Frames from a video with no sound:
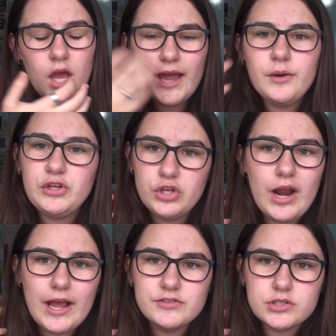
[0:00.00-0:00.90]
Anyway, you
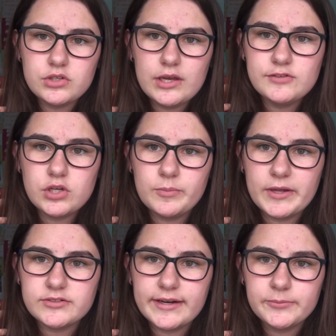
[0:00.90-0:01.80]
have shoulder
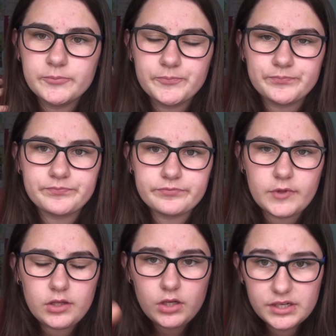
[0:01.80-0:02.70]
pads, right?
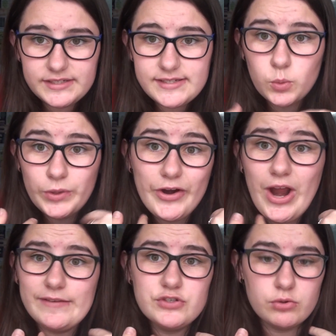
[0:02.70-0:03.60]
You see, we don't
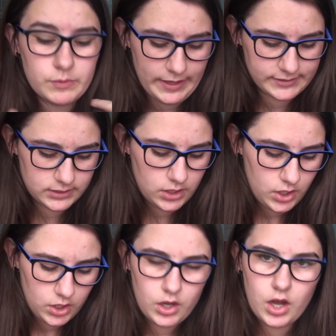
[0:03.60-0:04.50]
have shoulder pads.
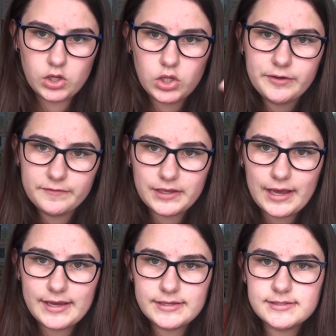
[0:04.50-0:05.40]
A lot of the
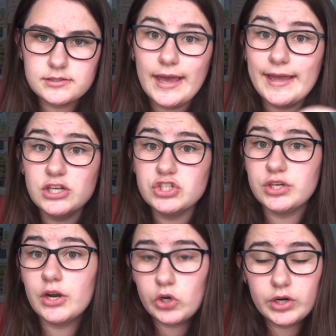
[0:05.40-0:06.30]
guys get injured
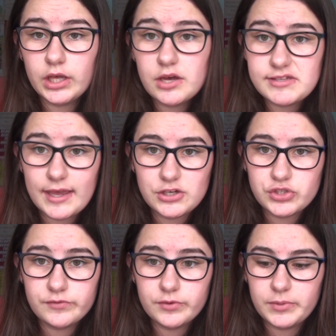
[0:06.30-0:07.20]
and a lot of girls get
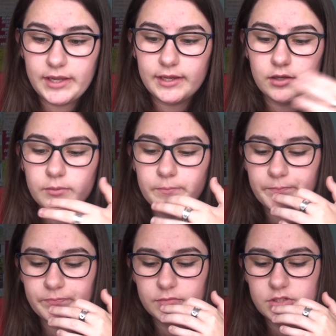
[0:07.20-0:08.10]
injured from playing it.
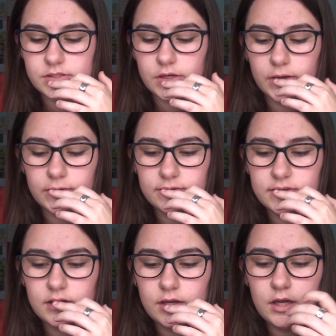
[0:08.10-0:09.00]
So,
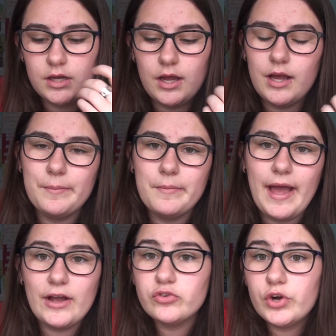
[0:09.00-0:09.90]

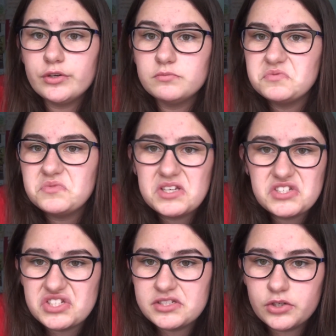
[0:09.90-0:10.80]
aggro
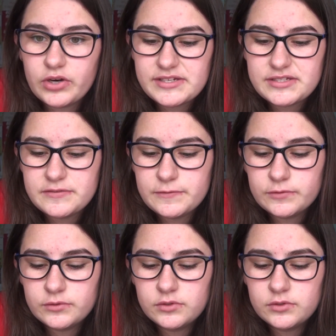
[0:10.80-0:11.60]
is just aggressive.